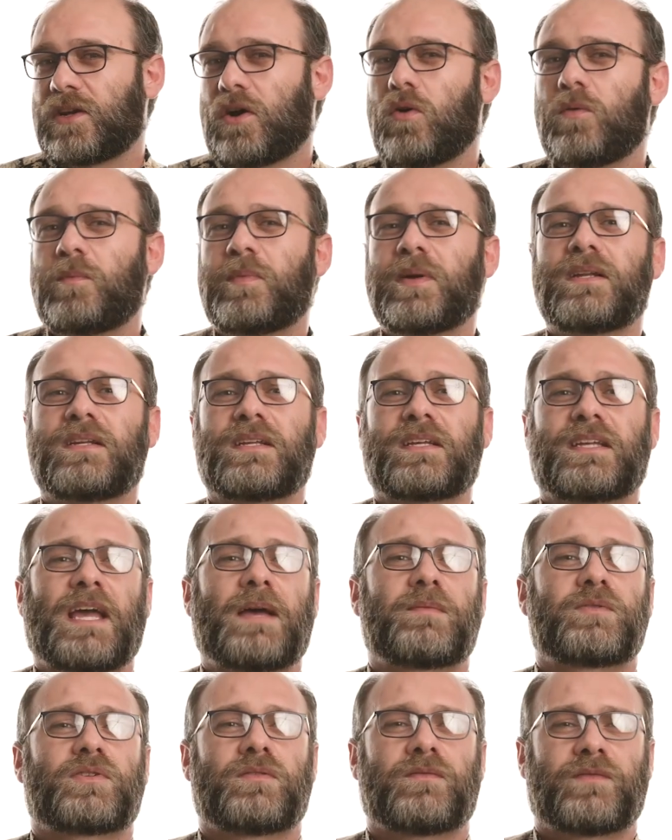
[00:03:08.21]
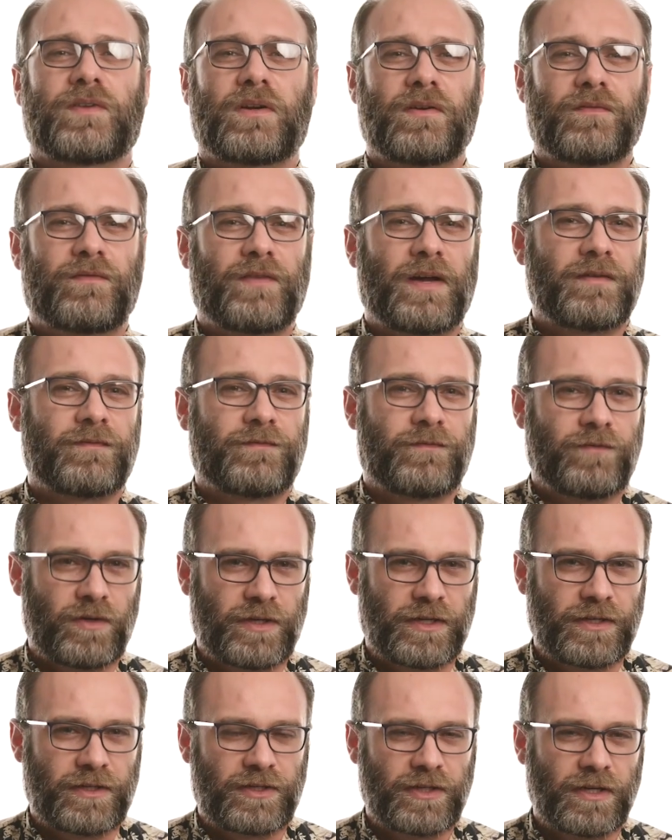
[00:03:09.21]
hoping to capture verified
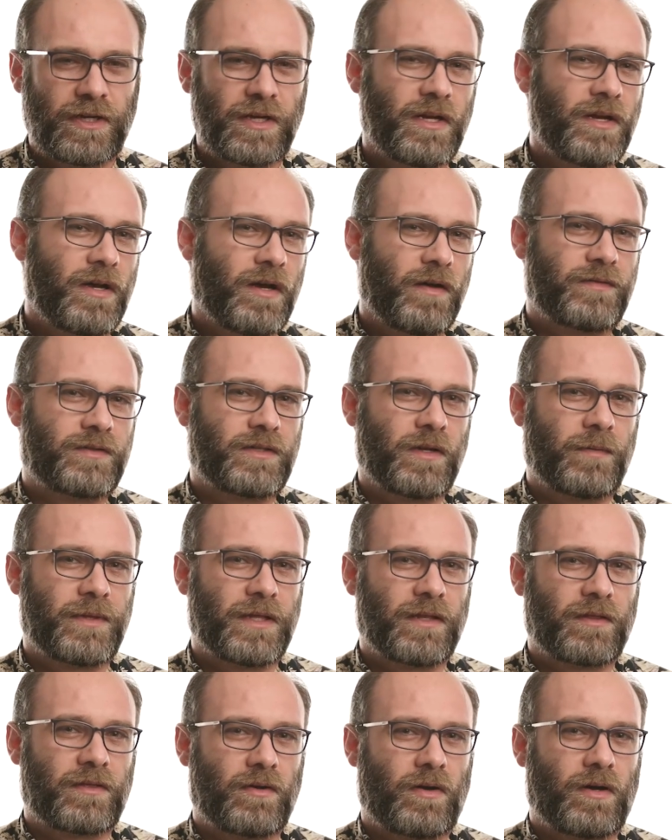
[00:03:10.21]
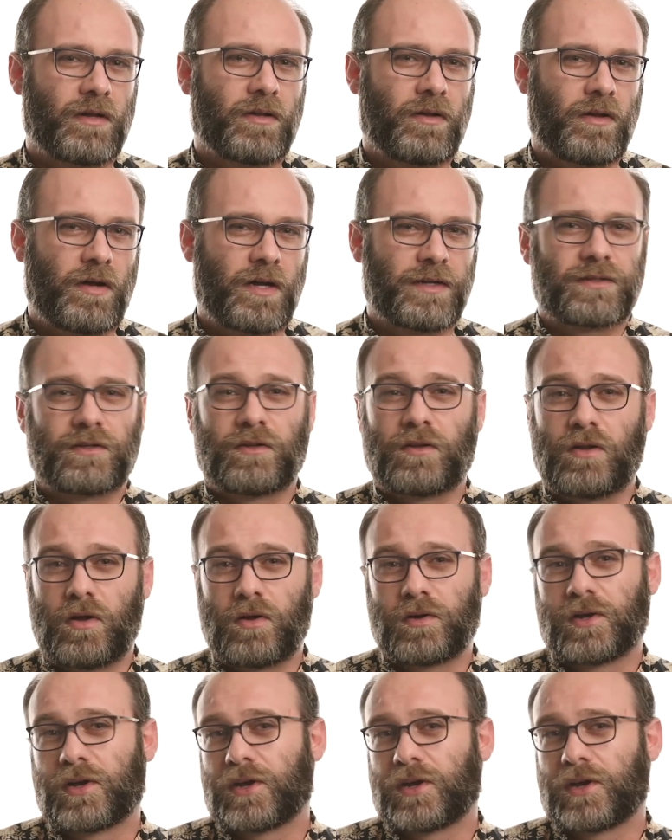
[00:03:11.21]
footage of something thought lost long